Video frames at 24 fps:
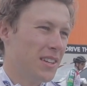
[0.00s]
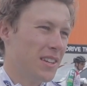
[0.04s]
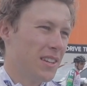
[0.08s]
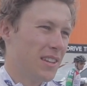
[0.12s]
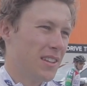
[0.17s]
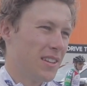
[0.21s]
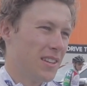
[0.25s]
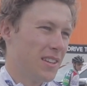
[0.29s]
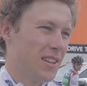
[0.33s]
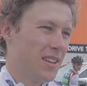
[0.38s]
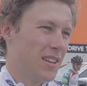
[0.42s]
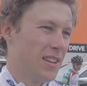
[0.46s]

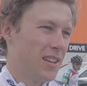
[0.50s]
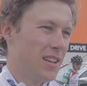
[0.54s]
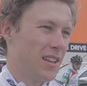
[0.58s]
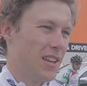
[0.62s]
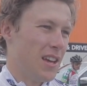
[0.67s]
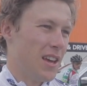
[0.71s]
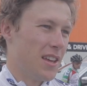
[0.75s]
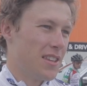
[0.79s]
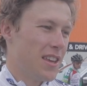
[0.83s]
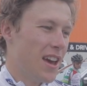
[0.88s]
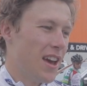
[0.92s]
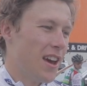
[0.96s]
Good tour for you.
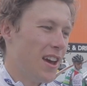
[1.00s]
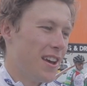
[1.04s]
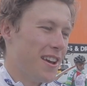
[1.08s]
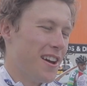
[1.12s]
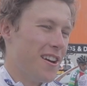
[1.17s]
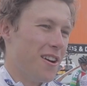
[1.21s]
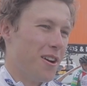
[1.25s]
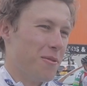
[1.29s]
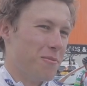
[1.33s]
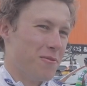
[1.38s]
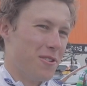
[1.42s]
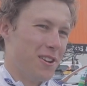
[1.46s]
Yeah,
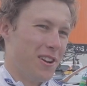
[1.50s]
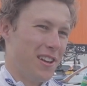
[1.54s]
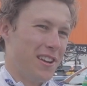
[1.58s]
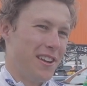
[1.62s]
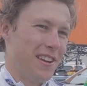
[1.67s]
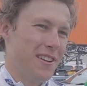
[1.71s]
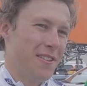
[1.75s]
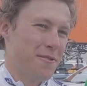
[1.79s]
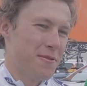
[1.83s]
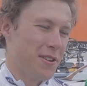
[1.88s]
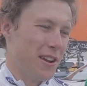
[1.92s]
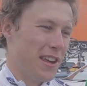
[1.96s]
yeah, I'm
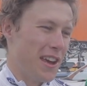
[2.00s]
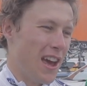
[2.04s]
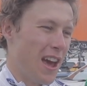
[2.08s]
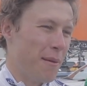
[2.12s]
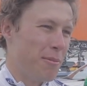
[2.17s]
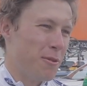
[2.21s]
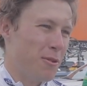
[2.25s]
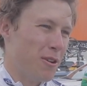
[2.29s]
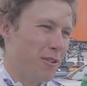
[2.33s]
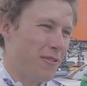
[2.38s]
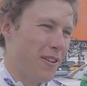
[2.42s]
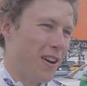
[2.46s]
really, really
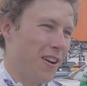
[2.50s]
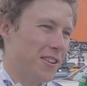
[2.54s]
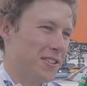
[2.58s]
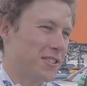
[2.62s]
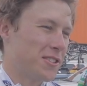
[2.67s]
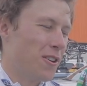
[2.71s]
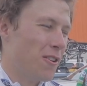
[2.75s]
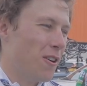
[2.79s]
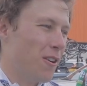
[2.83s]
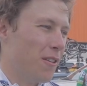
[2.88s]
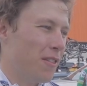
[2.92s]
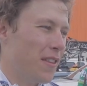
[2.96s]
happy with how
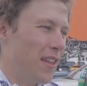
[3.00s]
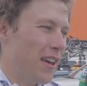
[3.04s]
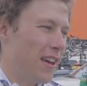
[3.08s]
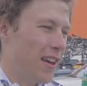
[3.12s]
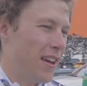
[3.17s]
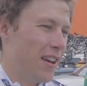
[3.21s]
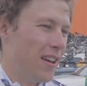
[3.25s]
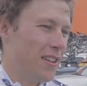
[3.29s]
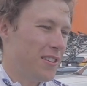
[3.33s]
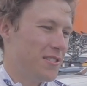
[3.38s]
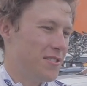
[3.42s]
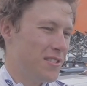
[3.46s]
it's gone.
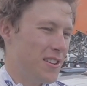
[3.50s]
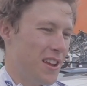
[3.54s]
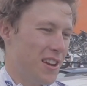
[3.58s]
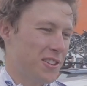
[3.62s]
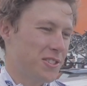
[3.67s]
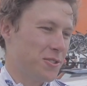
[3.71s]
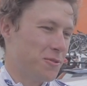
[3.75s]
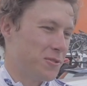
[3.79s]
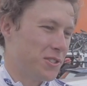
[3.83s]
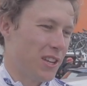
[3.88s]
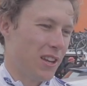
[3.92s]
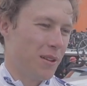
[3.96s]
The
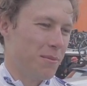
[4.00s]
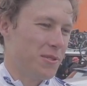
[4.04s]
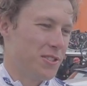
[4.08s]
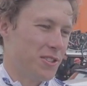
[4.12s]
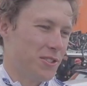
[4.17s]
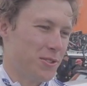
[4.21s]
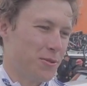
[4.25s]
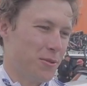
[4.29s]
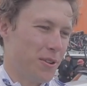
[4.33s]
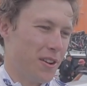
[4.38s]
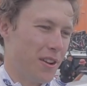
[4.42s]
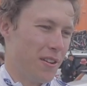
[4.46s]
national
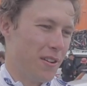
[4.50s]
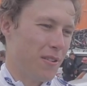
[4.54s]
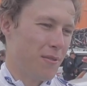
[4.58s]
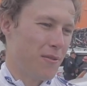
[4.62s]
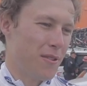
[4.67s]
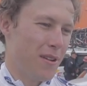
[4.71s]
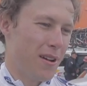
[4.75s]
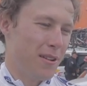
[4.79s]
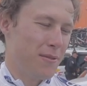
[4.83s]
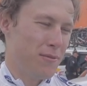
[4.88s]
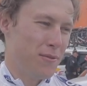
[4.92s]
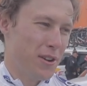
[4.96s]
team's just ridden,
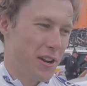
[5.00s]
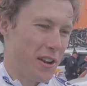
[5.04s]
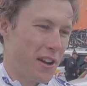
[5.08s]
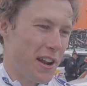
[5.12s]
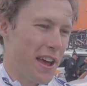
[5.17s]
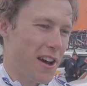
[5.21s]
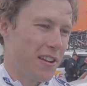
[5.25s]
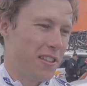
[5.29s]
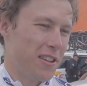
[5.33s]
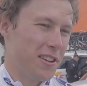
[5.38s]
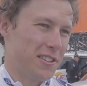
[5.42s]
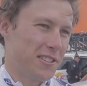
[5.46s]

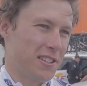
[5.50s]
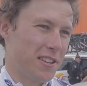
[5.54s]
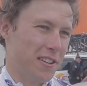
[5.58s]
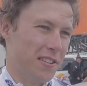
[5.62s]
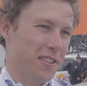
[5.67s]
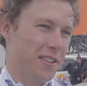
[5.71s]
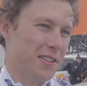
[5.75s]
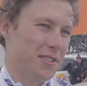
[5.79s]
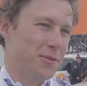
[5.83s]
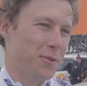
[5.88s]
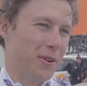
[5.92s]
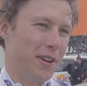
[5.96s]
ridden out of their
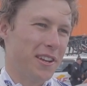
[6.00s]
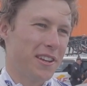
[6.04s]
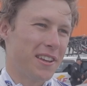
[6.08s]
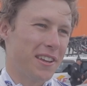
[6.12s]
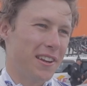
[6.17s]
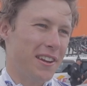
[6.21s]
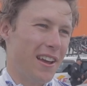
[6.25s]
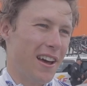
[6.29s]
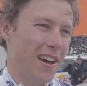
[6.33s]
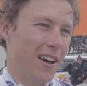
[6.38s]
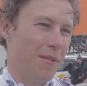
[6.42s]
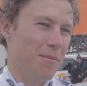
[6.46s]
skin this
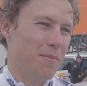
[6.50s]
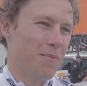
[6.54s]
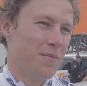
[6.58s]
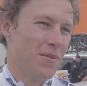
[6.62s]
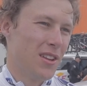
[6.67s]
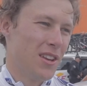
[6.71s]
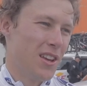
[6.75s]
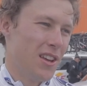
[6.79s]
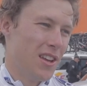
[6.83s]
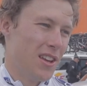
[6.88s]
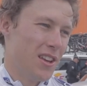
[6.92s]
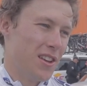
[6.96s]
week, and um,
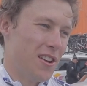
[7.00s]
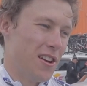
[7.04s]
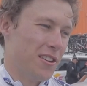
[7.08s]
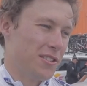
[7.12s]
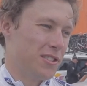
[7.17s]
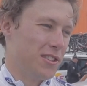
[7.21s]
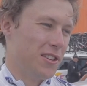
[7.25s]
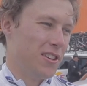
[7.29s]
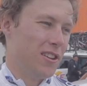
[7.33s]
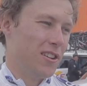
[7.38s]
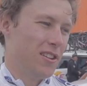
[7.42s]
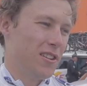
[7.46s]
you know
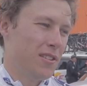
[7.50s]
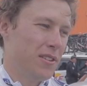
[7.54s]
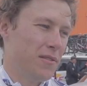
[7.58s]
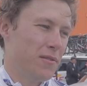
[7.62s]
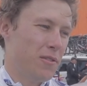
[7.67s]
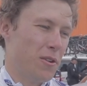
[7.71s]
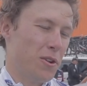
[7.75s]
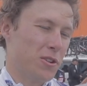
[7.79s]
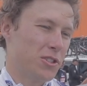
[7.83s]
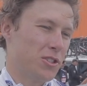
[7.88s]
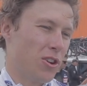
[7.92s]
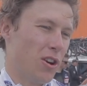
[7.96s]
it's the
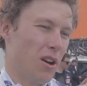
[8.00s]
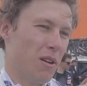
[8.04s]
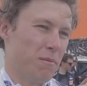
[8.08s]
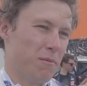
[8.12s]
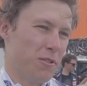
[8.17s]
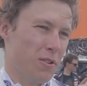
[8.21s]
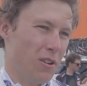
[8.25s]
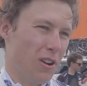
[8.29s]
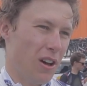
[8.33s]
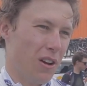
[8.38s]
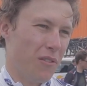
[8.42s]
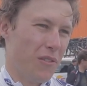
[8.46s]
first
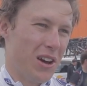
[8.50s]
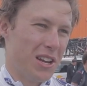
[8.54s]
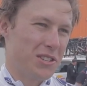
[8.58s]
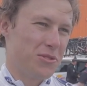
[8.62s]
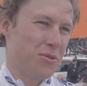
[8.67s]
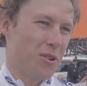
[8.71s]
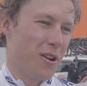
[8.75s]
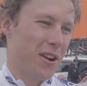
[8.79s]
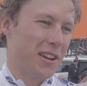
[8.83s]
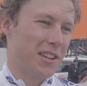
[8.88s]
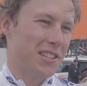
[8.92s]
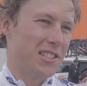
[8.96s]
time for a lot of
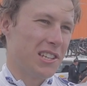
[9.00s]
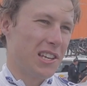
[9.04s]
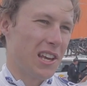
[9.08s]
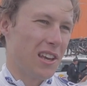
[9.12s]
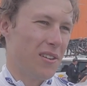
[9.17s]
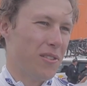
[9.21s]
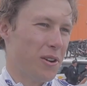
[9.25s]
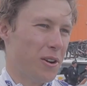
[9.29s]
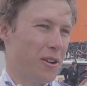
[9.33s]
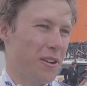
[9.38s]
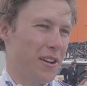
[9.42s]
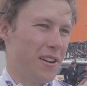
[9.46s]
us riding
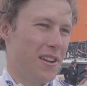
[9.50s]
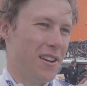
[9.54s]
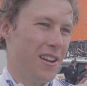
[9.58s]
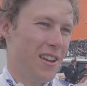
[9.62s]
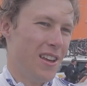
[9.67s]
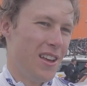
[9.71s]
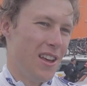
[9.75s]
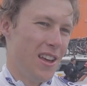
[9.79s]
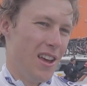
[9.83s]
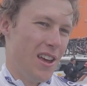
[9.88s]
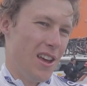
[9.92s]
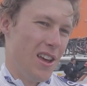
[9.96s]
together, and
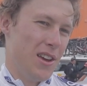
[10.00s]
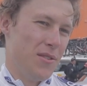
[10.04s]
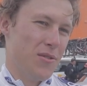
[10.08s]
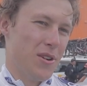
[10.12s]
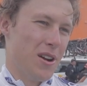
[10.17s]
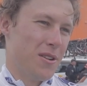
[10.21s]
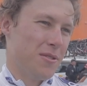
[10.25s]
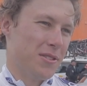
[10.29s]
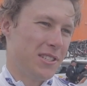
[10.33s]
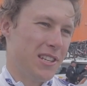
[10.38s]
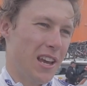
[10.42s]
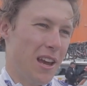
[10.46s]

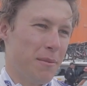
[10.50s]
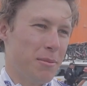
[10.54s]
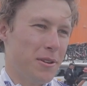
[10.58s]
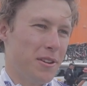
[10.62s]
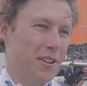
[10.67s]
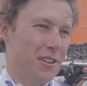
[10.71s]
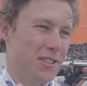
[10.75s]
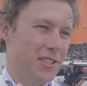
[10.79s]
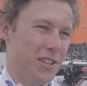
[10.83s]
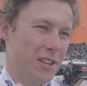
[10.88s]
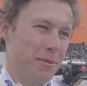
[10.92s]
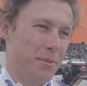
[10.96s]
everyone was
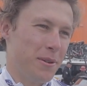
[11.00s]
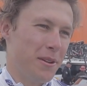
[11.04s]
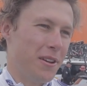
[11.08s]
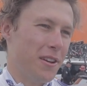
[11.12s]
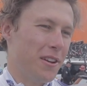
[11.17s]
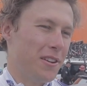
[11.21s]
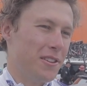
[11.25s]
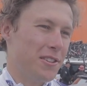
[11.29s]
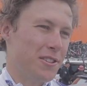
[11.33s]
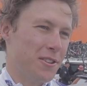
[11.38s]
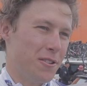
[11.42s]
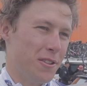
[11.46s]
happy to chip
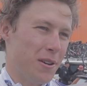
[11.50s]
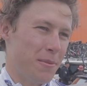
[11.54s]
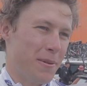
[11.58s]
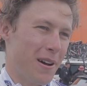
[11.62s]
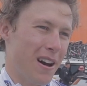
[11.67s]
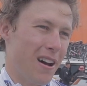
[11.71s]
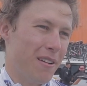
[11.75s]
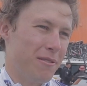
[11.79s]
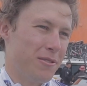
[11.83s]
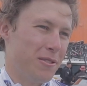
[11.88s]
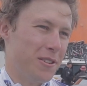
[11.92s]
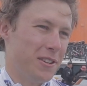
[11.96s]
in and do their
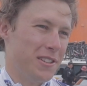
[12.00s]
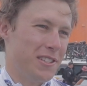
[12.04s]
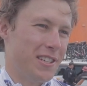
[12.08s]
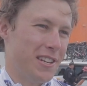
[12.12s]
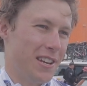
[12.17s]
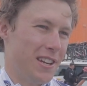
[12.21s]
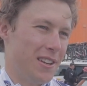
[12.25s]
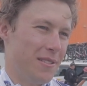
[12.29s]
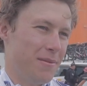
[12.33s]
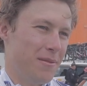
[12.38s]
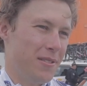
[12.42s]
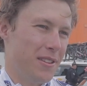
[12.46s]
part for the
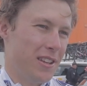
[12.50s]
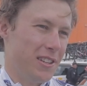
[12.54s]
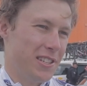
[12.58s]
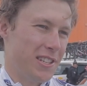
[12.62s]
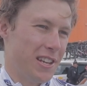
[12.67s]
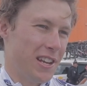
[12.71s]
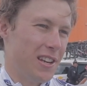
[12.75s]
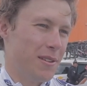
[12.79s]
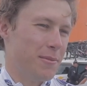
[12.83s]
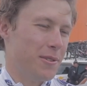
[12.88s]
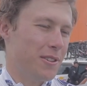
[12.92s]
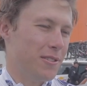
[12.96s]
team. the
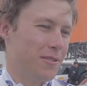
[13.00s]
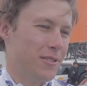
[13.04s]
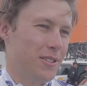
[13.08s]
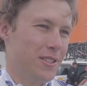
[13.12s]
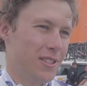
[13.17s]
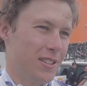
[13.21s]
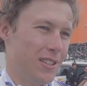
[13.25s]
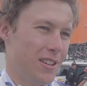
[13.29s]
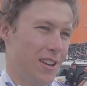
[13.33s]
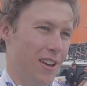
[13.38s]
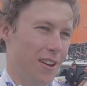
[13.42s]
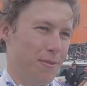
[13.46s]
team, and
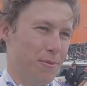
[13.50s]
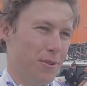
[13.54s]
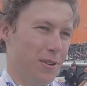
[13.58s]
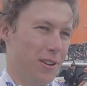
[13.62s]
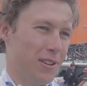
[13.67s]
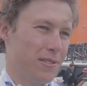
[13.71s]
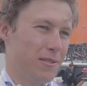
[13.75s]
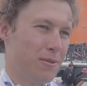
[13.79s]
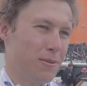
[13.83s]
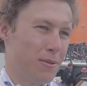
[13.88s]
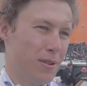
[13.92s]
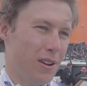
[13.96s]
it's yeah,
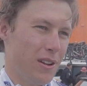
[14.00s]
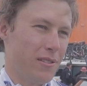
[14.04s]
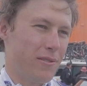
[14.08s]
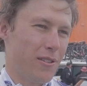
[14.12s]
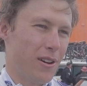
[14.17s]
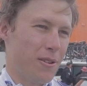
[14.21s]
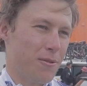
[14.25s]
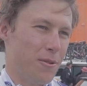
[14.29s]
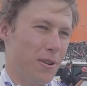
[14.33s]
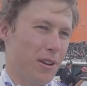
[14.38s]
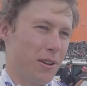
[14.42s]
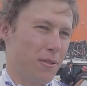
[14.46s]
really, really
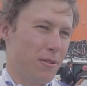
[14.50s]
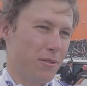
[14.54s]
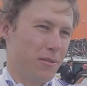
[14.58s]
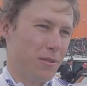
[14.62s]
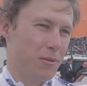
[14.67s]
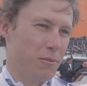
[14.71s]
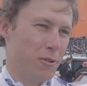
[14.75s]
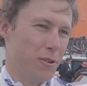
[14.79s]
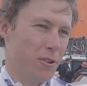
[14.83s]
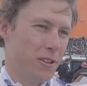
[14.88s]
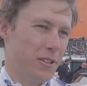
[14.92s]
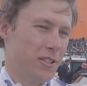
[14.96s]
fun week
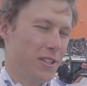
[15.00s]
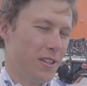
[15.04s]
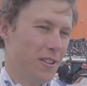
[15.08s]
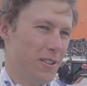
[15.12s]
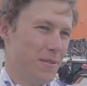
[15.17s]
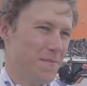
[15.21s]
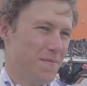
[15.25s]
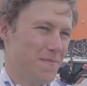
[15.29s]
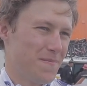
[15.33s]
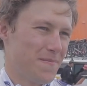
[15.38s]
with the boys.